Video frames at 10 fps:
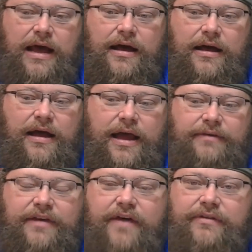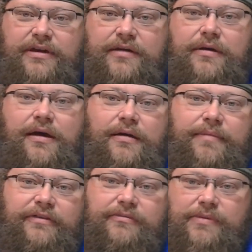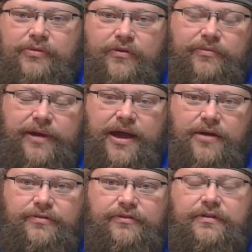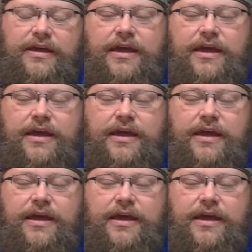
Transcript: I was having a mess of people over at my house,